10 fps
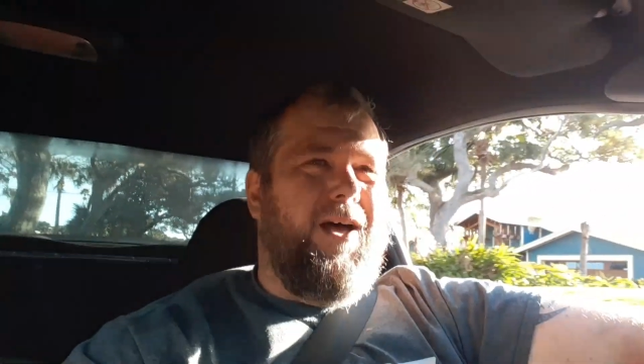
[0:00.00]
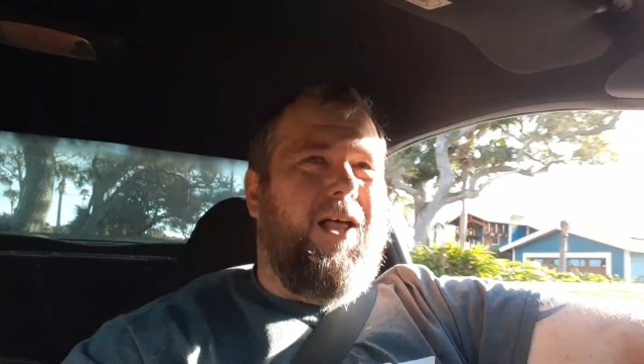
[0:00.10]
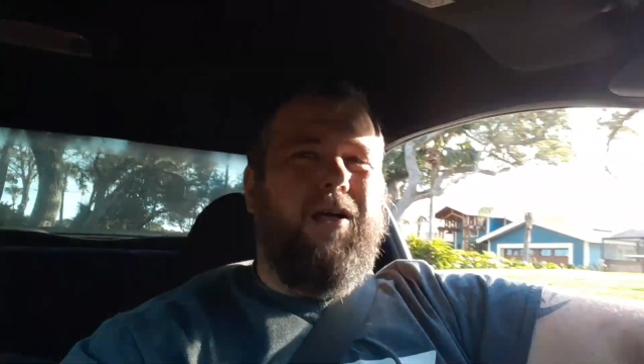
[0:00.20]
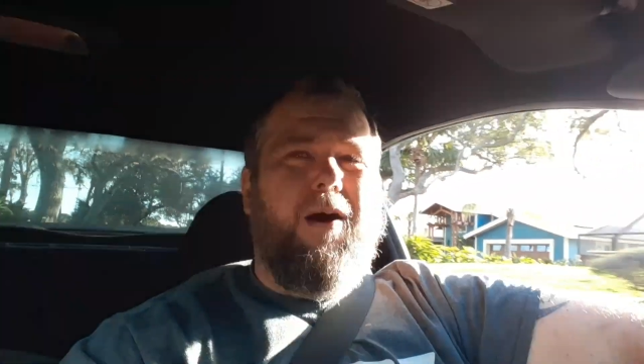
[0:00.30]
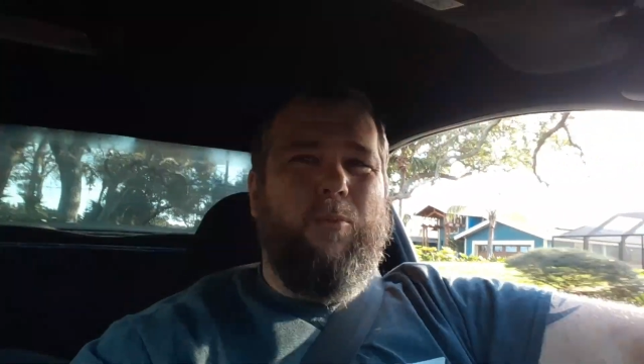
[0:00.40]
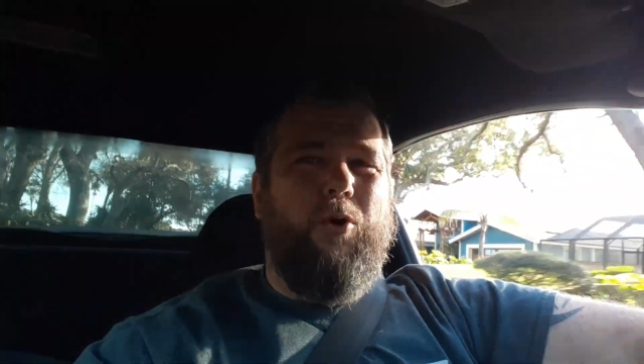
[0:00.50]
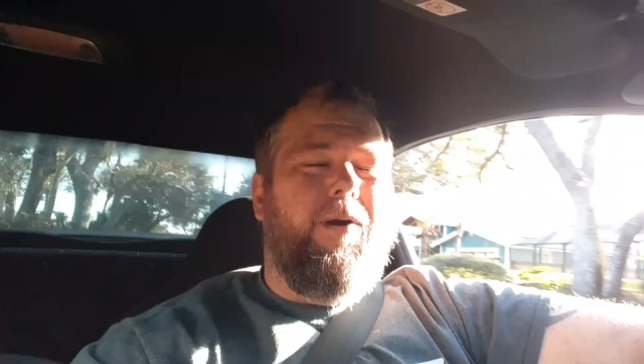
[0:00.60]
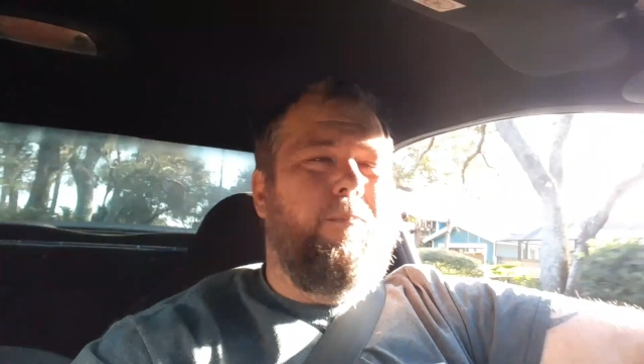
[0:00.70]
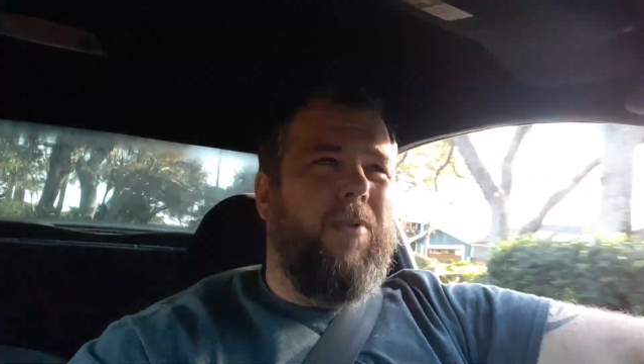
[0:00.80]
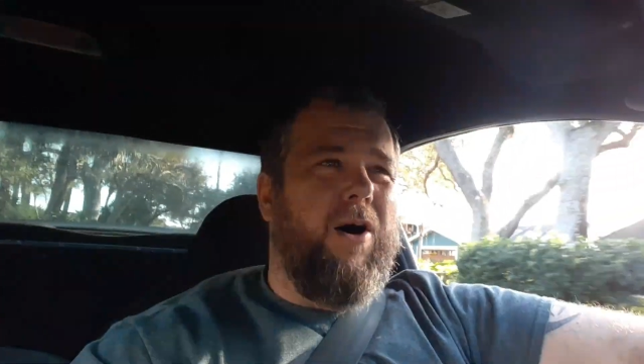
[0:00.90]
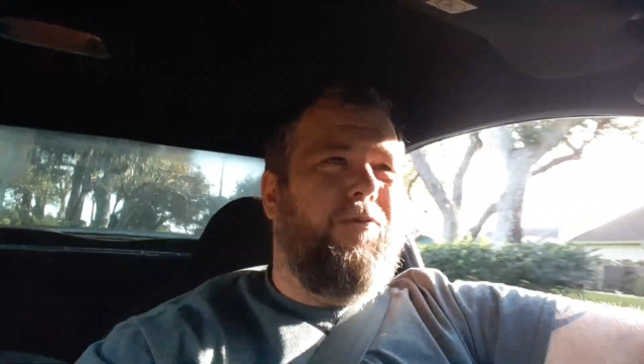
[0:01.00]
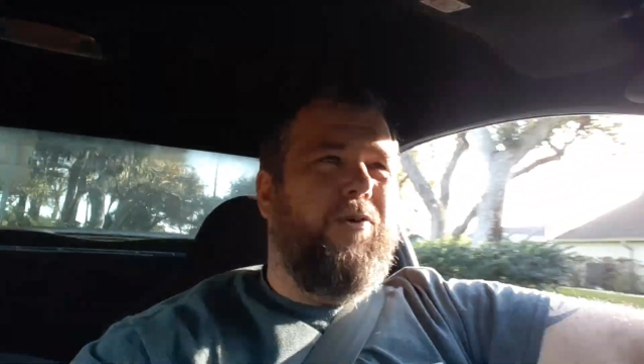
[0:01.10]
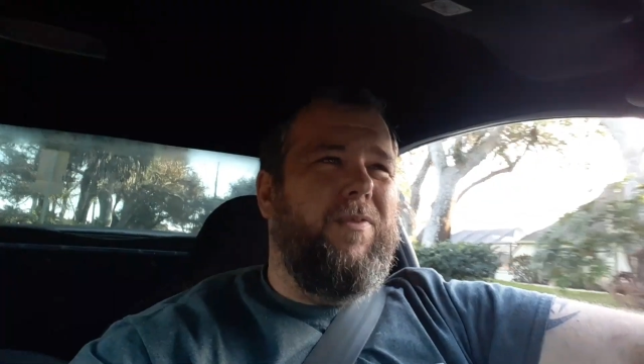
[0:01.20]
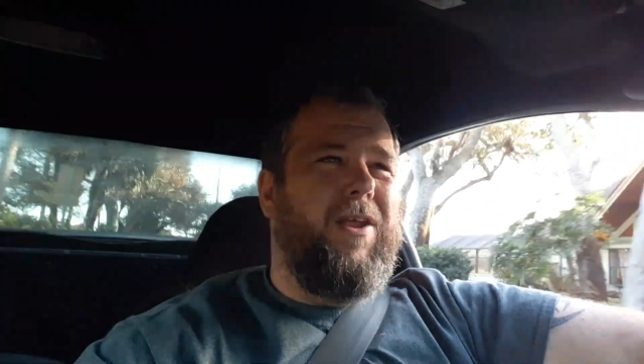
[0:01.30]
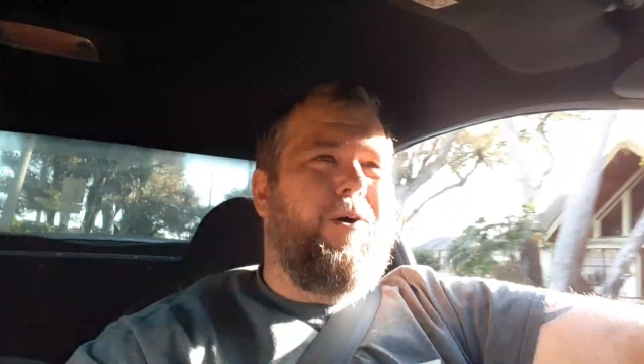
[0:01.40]
lot more
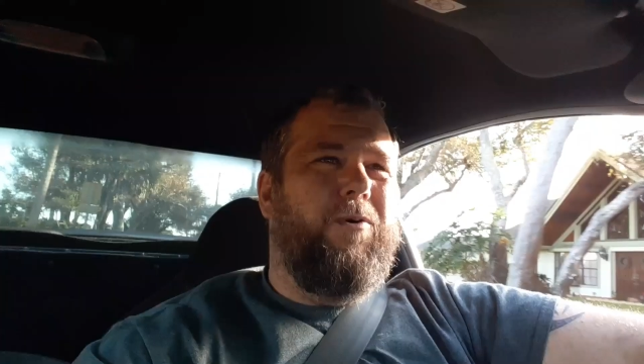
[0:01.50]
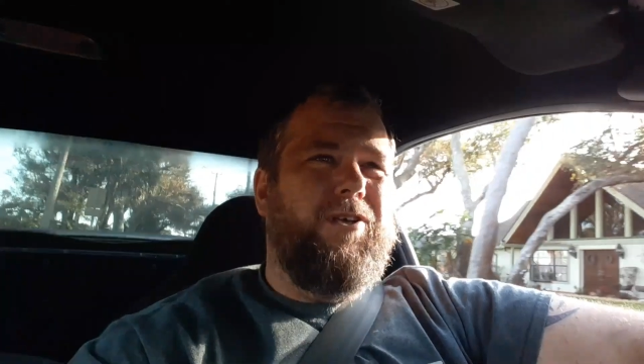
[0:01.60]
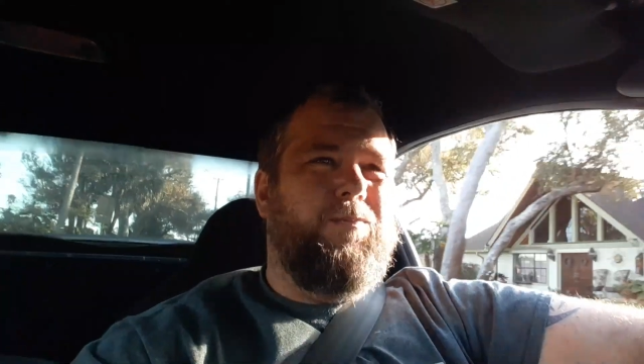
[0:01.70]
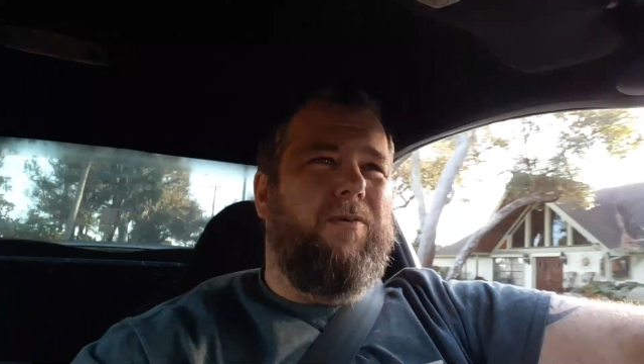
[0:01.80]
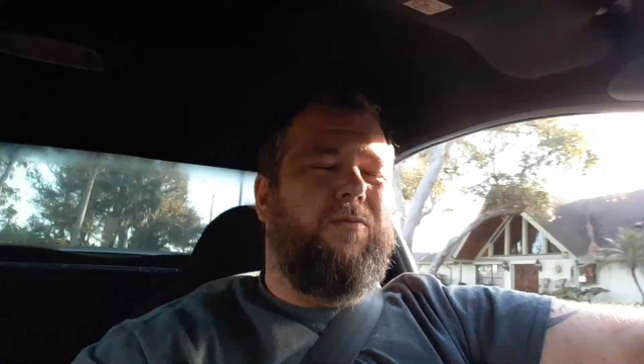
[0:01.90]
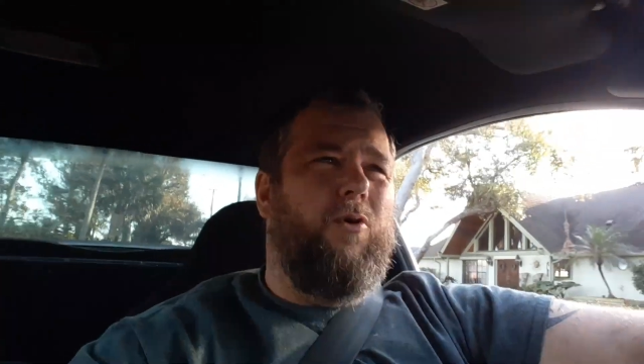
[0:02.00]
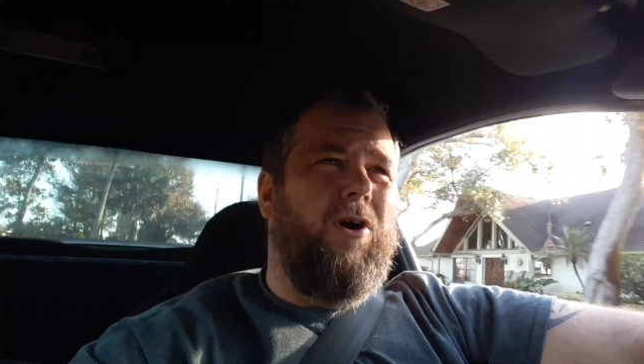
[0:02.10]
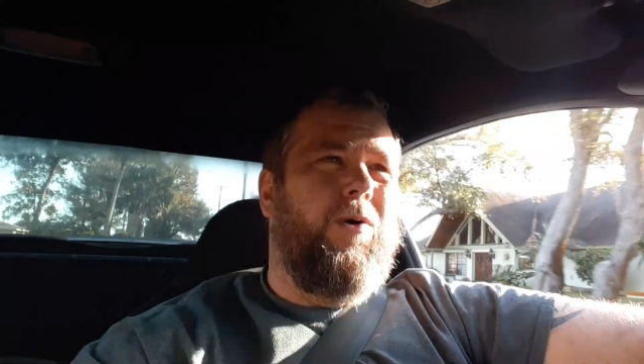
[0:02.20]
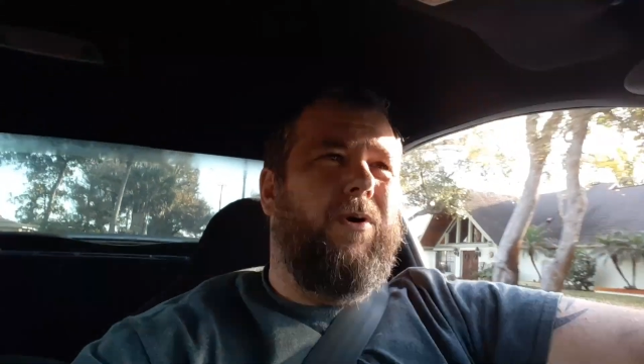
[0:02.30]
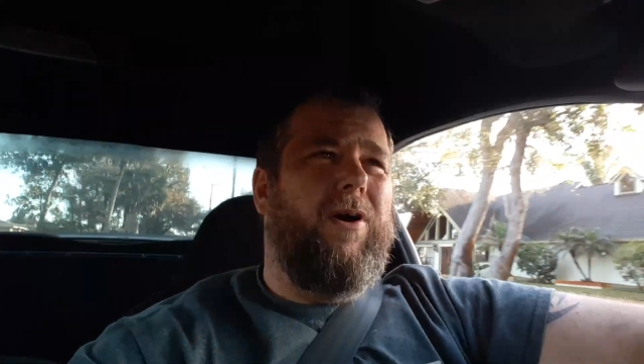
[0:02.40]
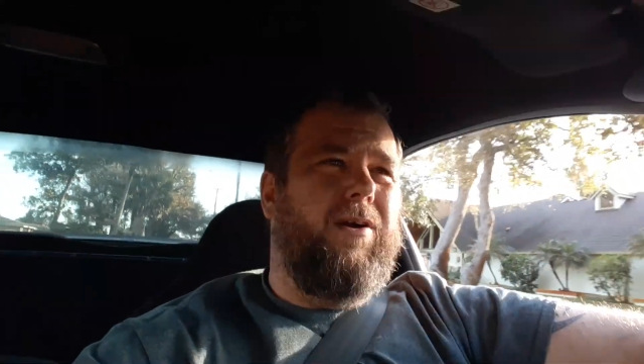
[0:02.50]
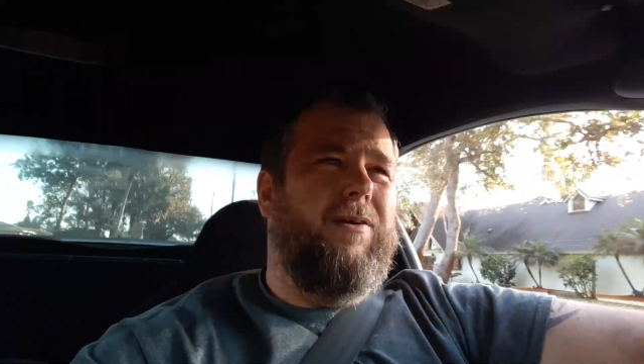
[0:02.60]
muffled than it was before, where